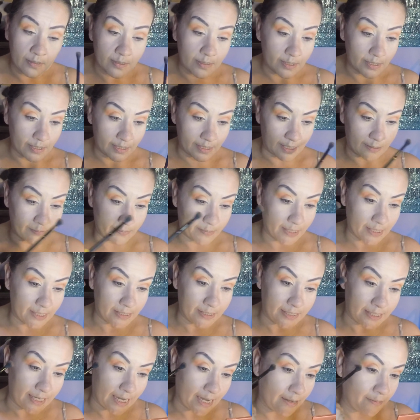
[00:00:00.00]
send me a
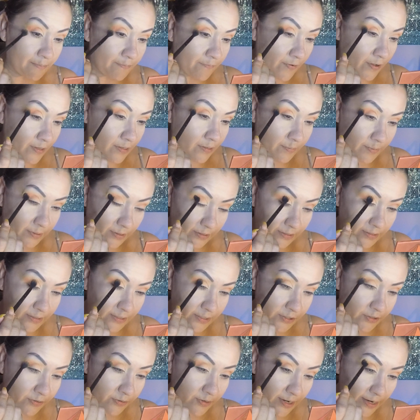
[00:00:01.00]
DM, follow me on
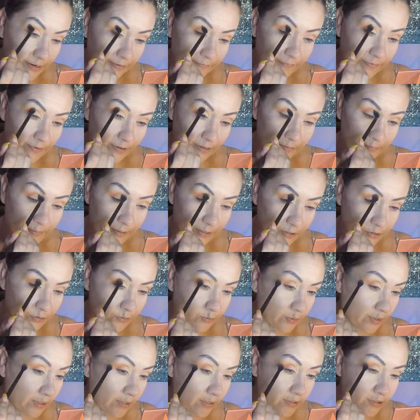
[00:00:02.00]
Instagram, follow me on
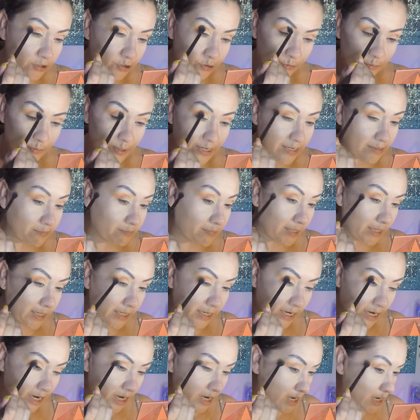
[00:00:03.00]
Twitter, tweet
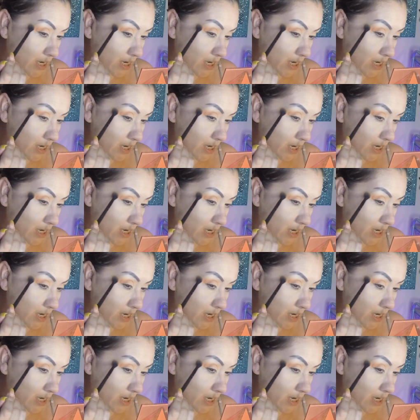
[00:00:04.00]
me,